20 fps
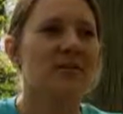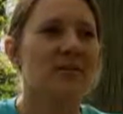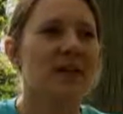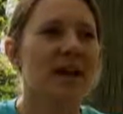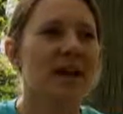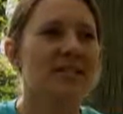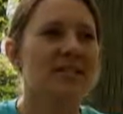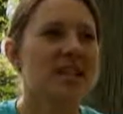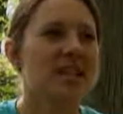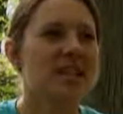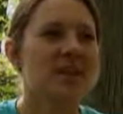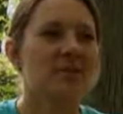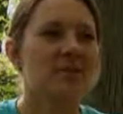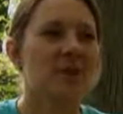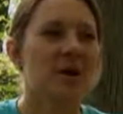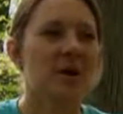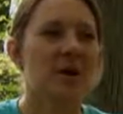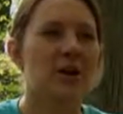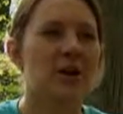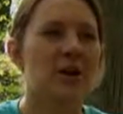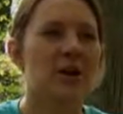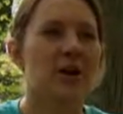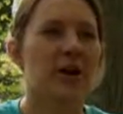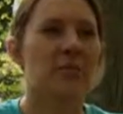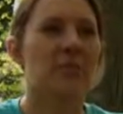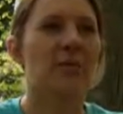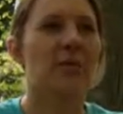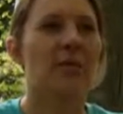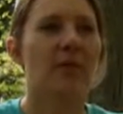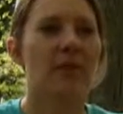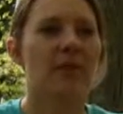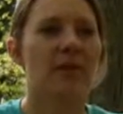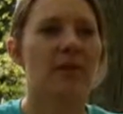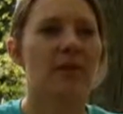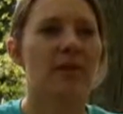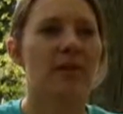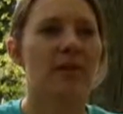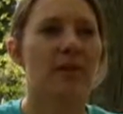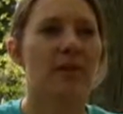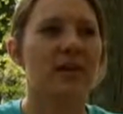my tandem partner had pulled
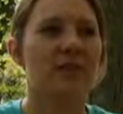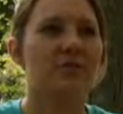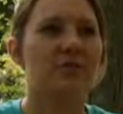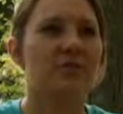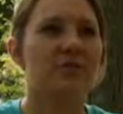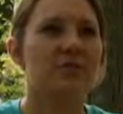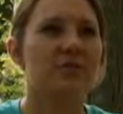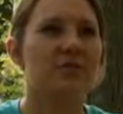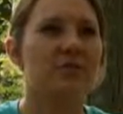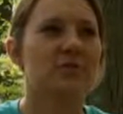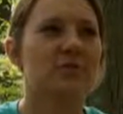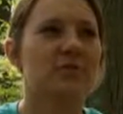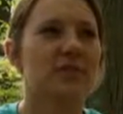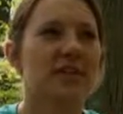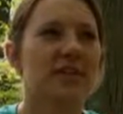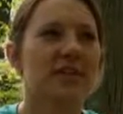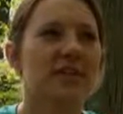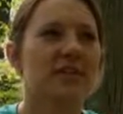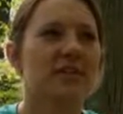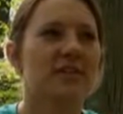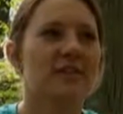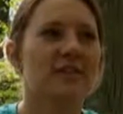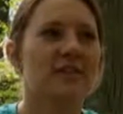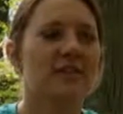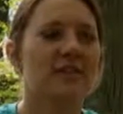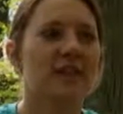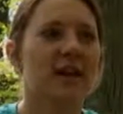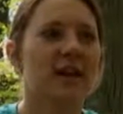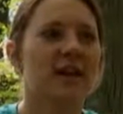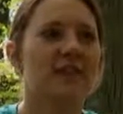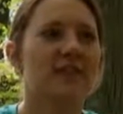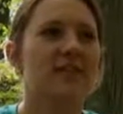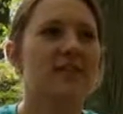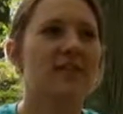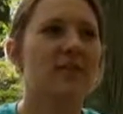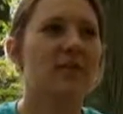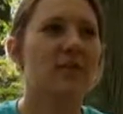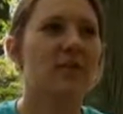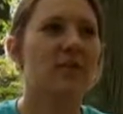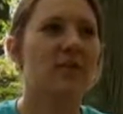the chute so I could kind
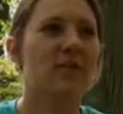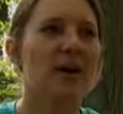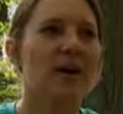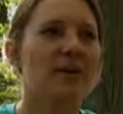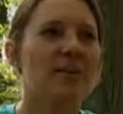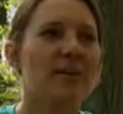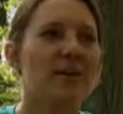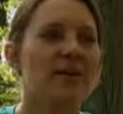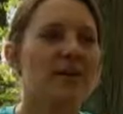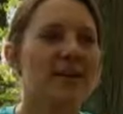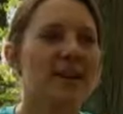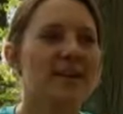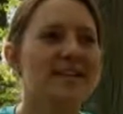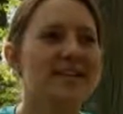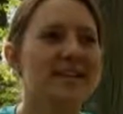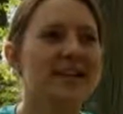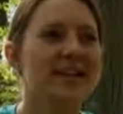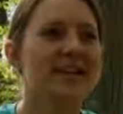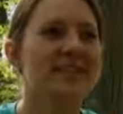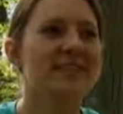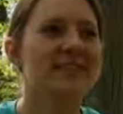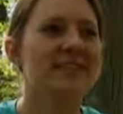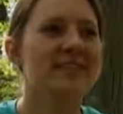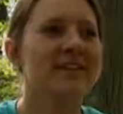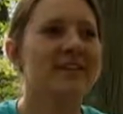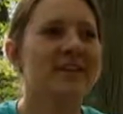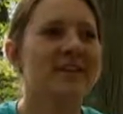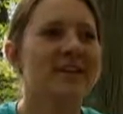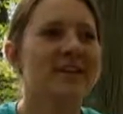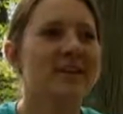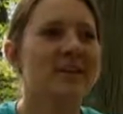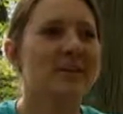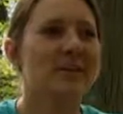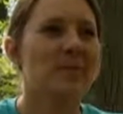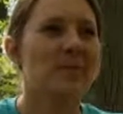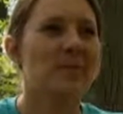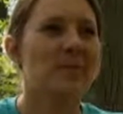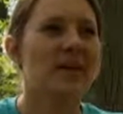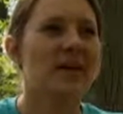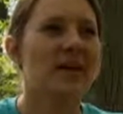of float my way back down.
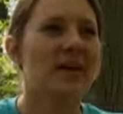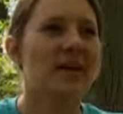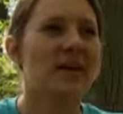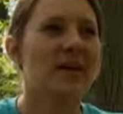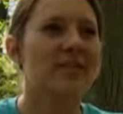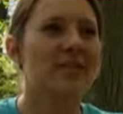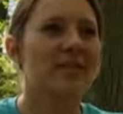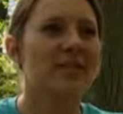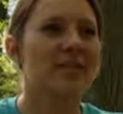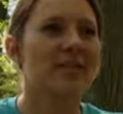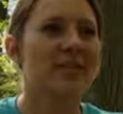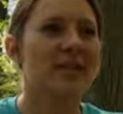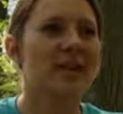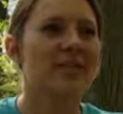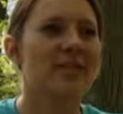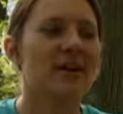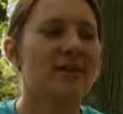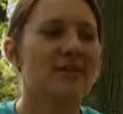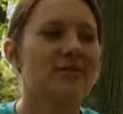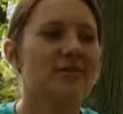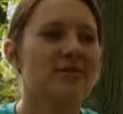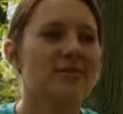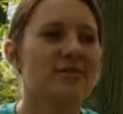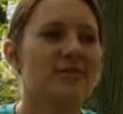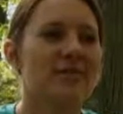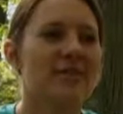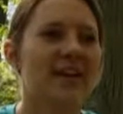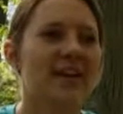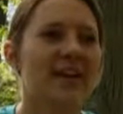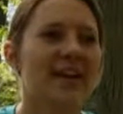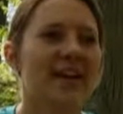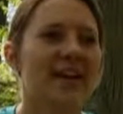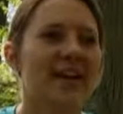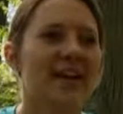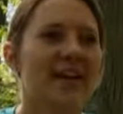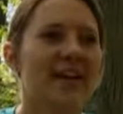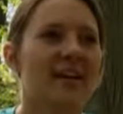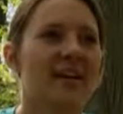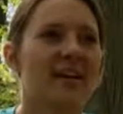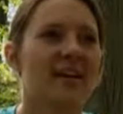But I think for that, that was just a
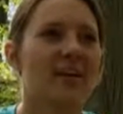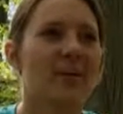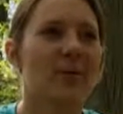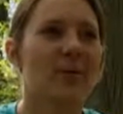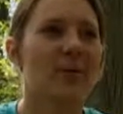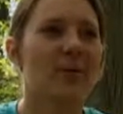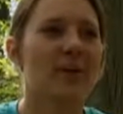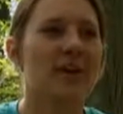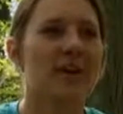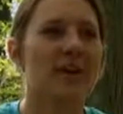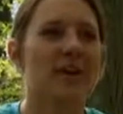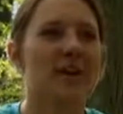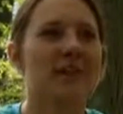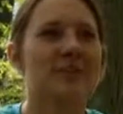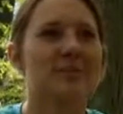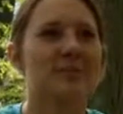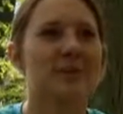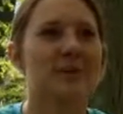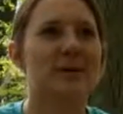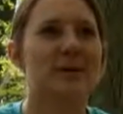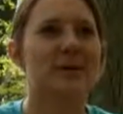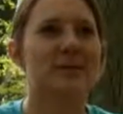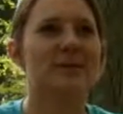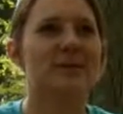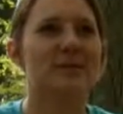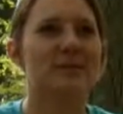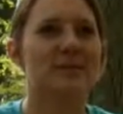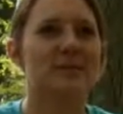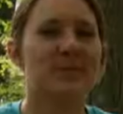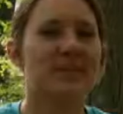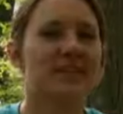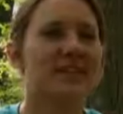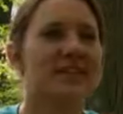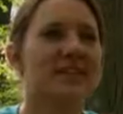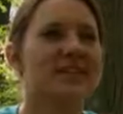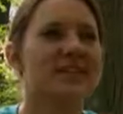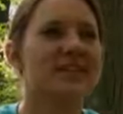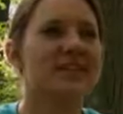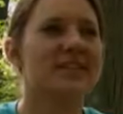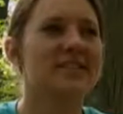very opening experience
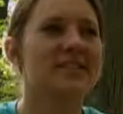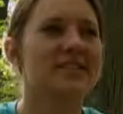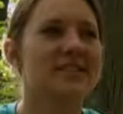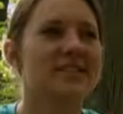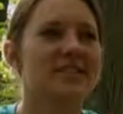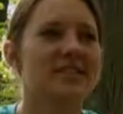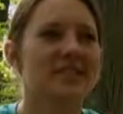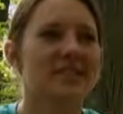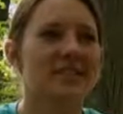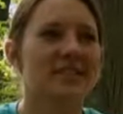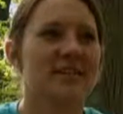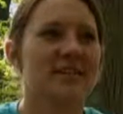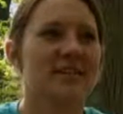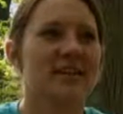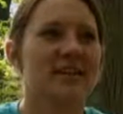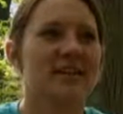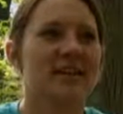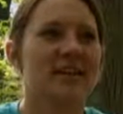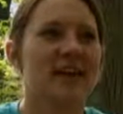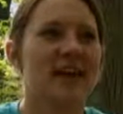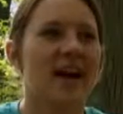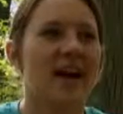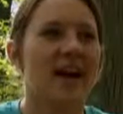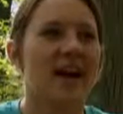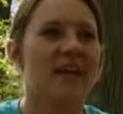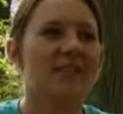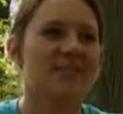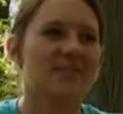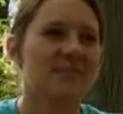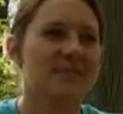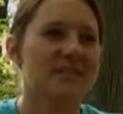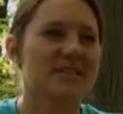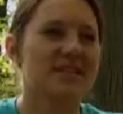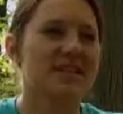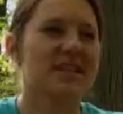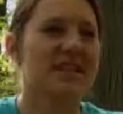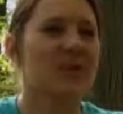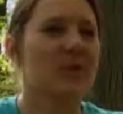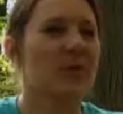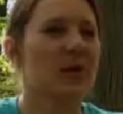because I had something
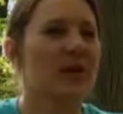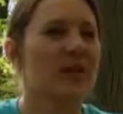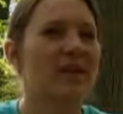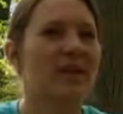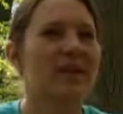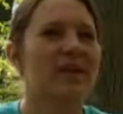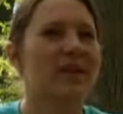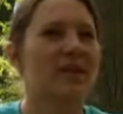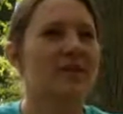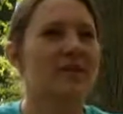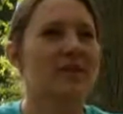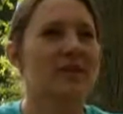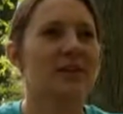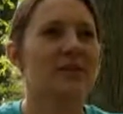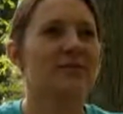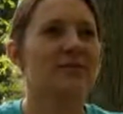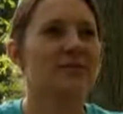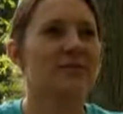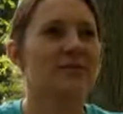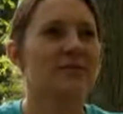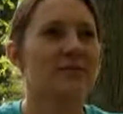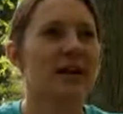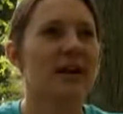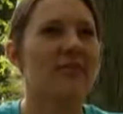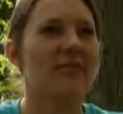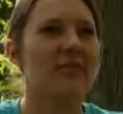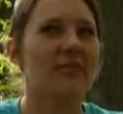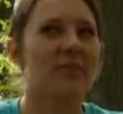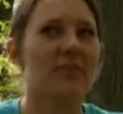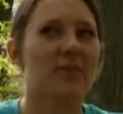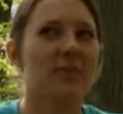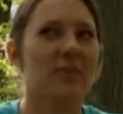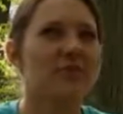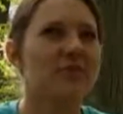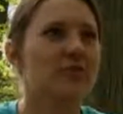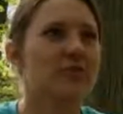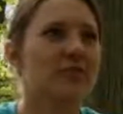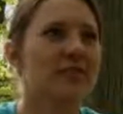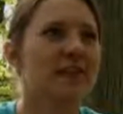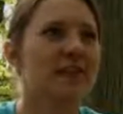taken away that like you need for survival
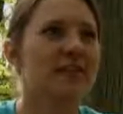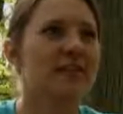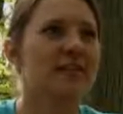especially